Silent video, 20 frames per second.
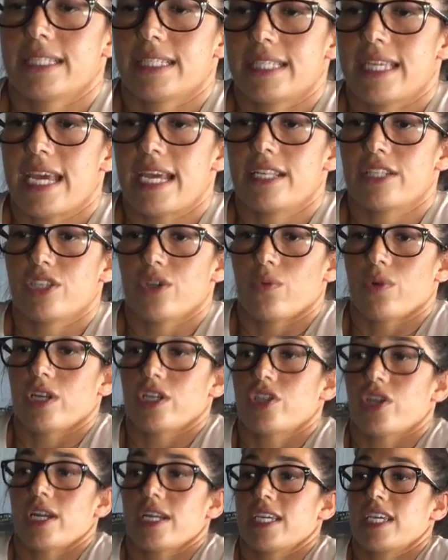tend to
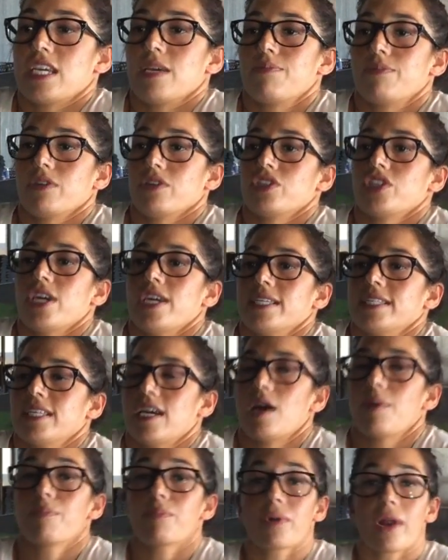want to try to keep their chest
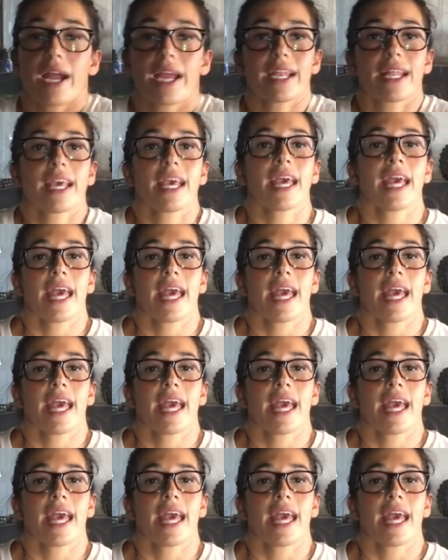upright,